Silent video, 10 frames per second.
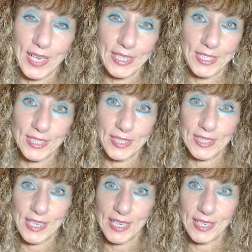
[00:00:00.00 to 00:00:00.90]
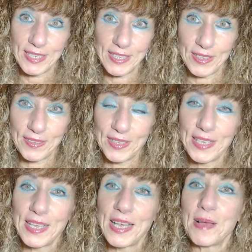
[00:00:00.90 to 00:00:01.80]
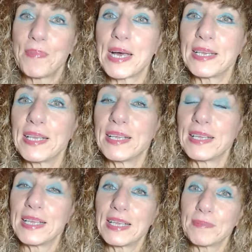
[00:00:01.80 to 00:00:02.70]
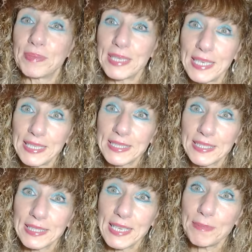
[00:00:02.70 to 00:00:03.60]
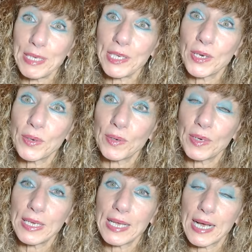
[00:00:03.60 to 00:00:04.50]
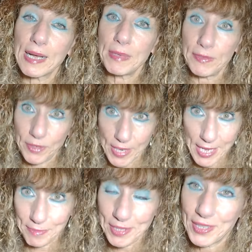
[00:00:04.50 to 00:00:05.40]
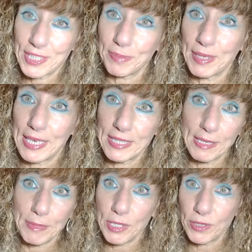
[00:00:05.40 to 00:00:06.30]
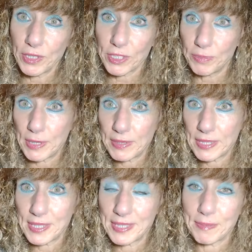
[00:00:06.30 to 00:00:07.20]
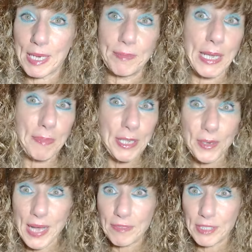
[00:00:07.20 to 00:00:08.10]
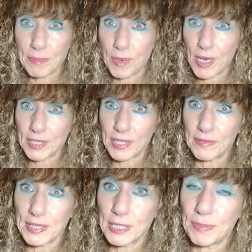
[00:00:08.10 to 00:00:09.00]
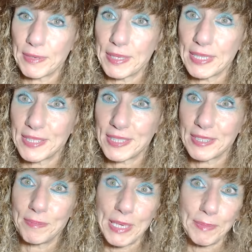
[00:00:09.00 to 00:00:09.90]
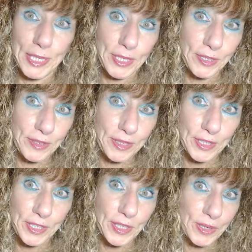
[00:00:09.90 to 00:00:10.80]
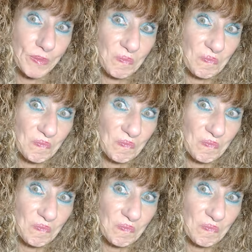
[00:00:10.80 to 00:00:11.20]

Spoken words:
I just, you know. But please let me know. If you have been hospitalized, let me know your experiences about it. Maybe you have some positive experiences, and maybe you could, you know,